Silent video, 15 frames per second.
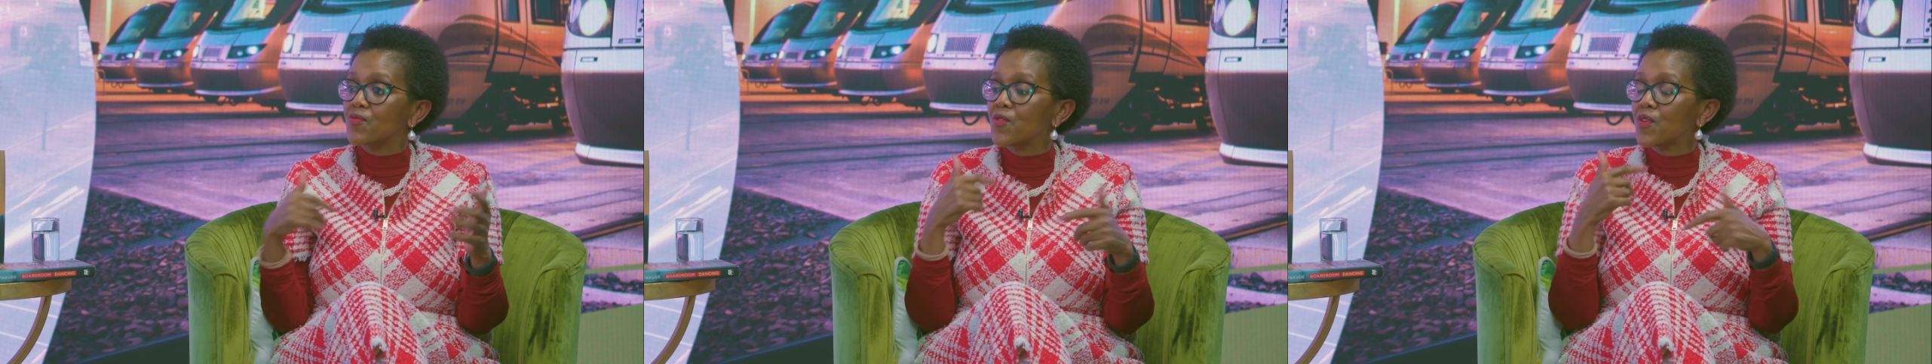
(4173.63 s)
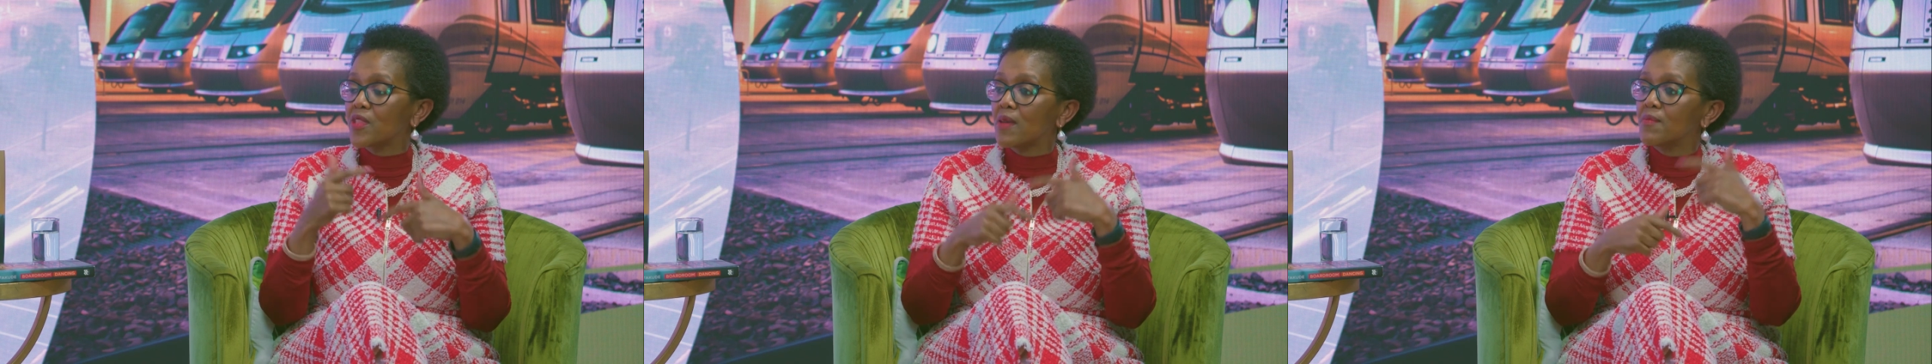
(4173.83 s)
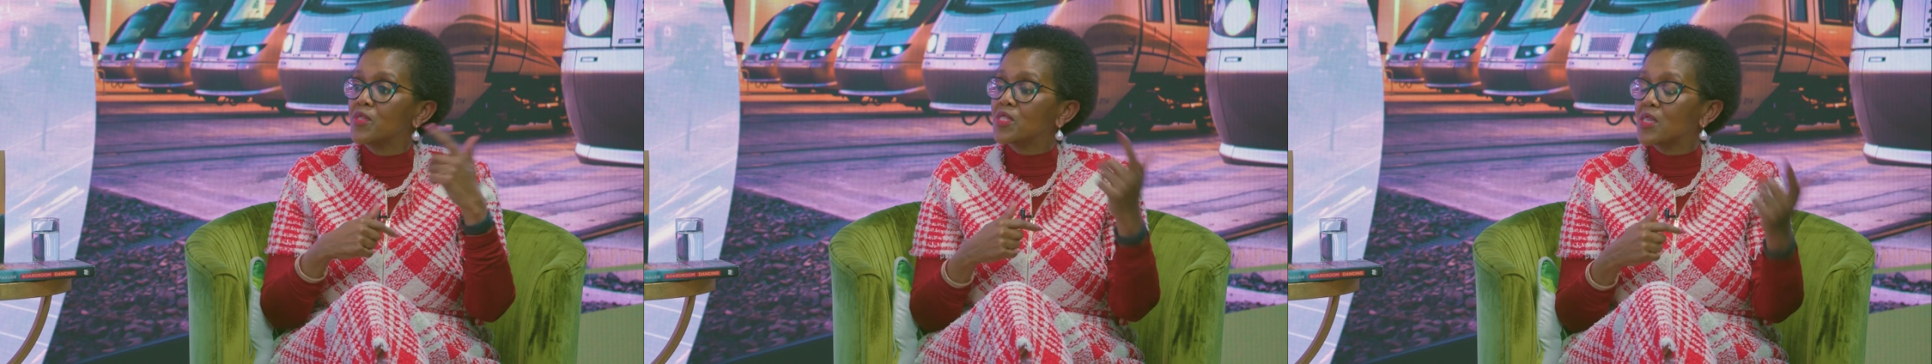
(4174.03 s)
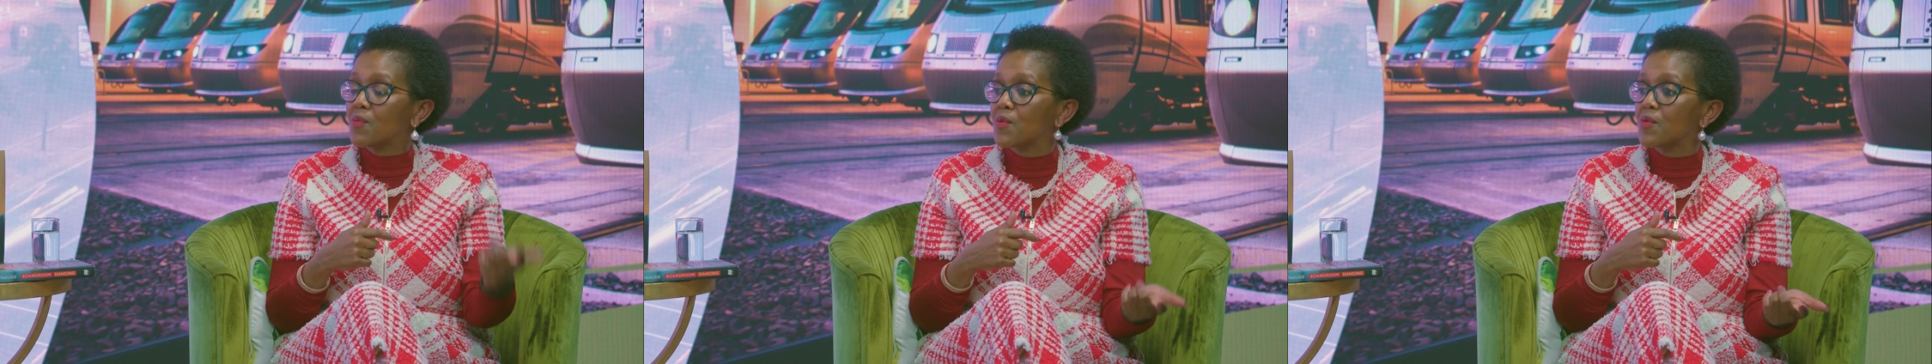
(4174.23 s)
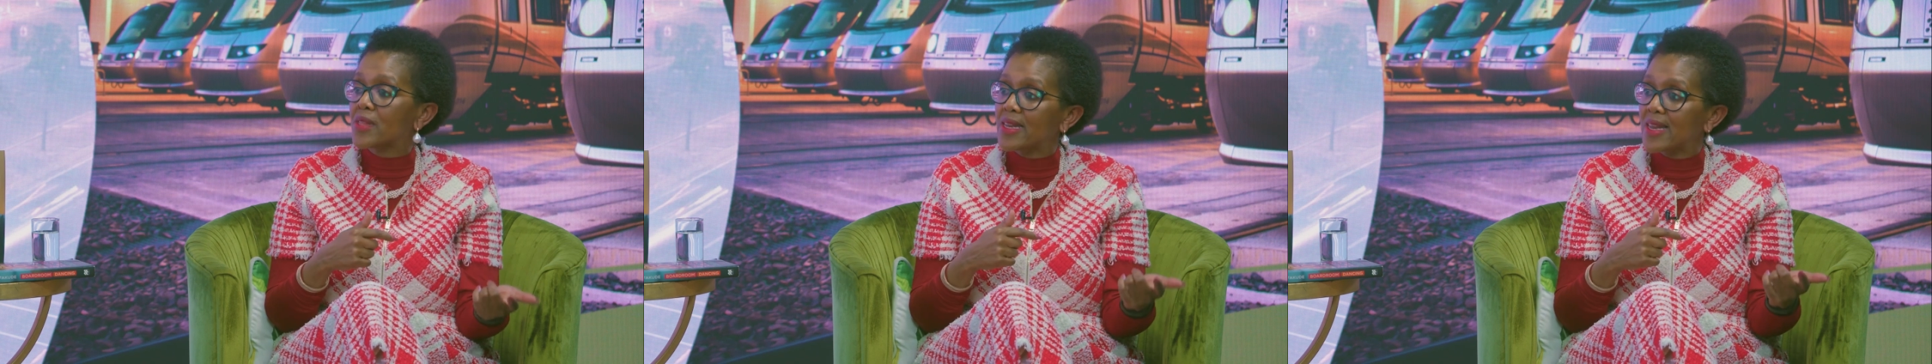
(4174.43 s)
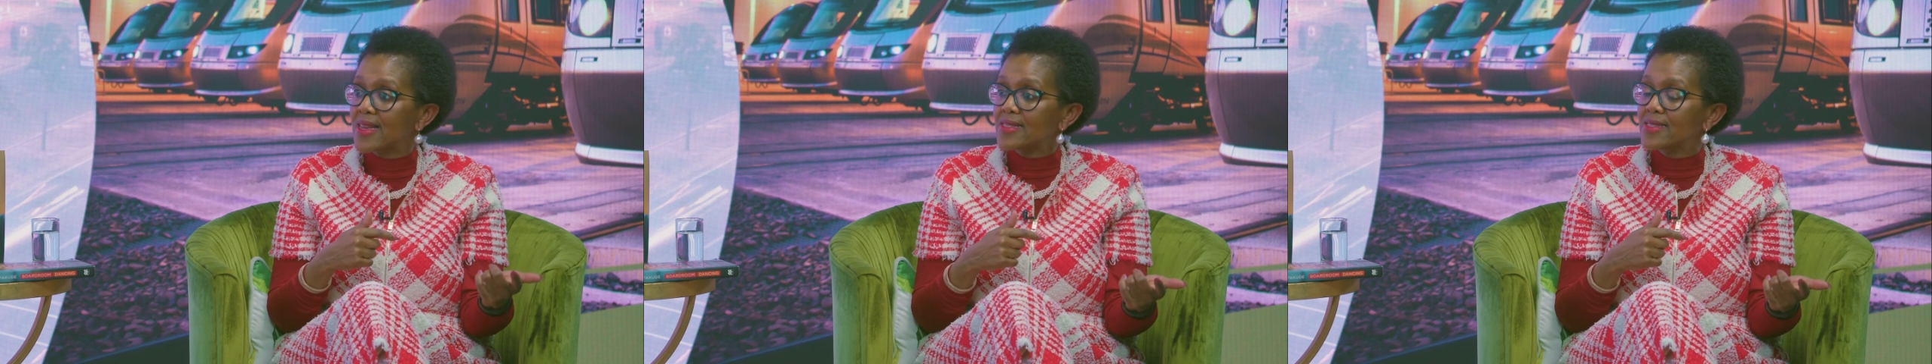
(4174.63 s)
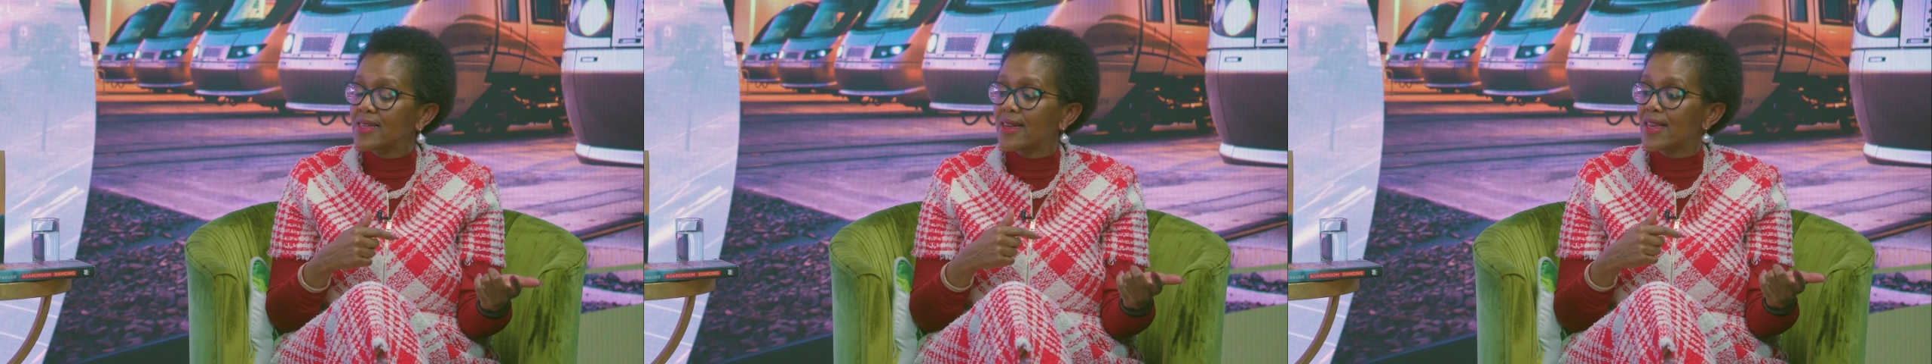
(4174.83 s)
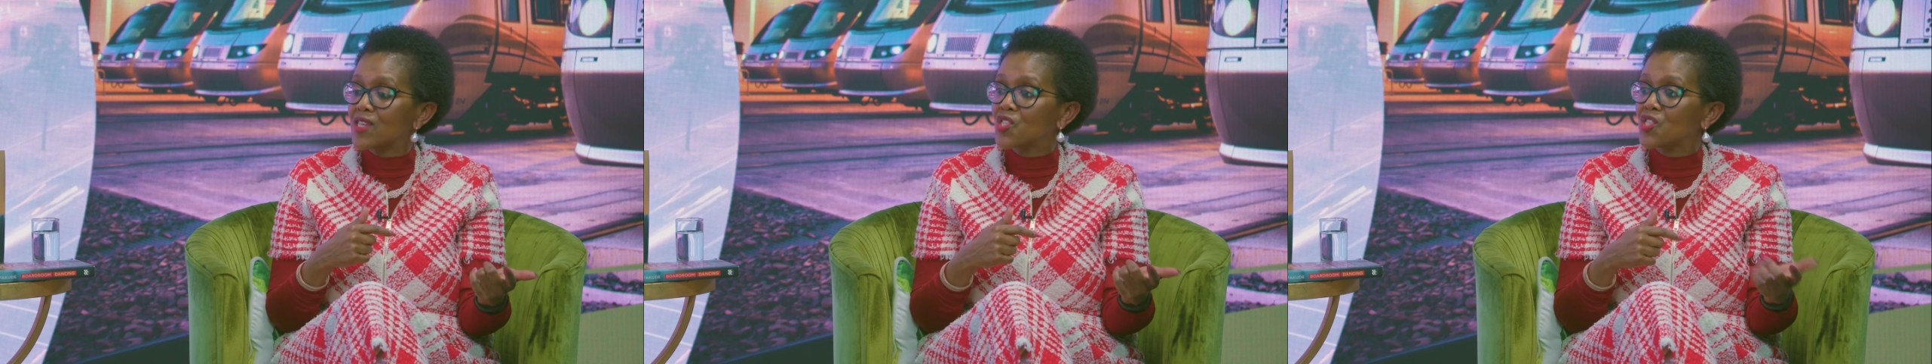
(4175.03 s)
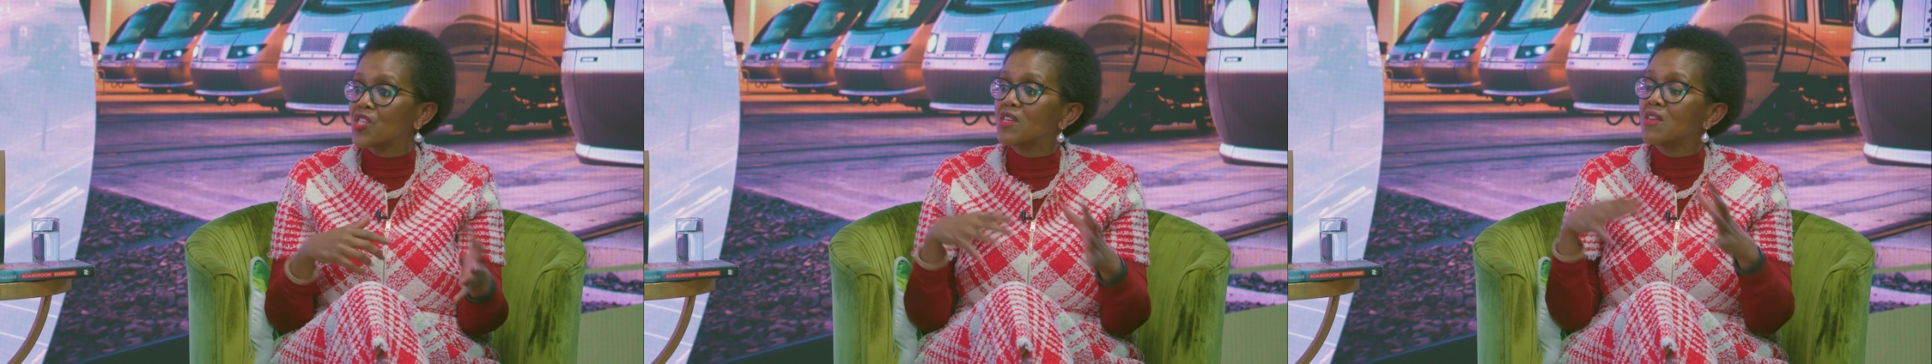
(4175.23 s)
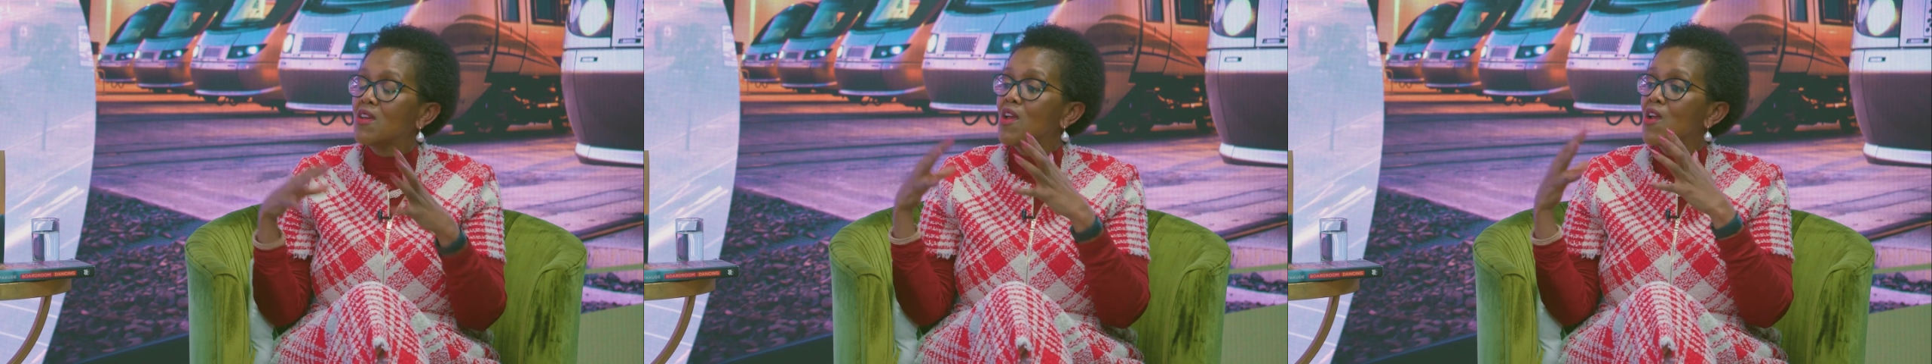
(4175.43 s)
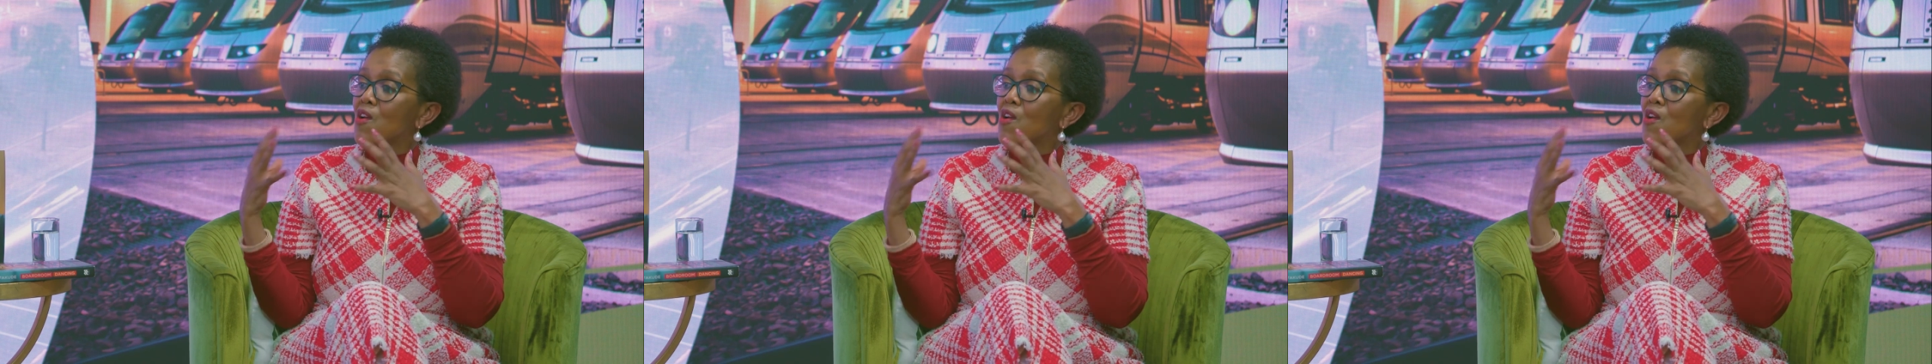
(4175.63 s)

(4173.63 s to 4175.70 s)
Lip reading: For them, it's about the next election.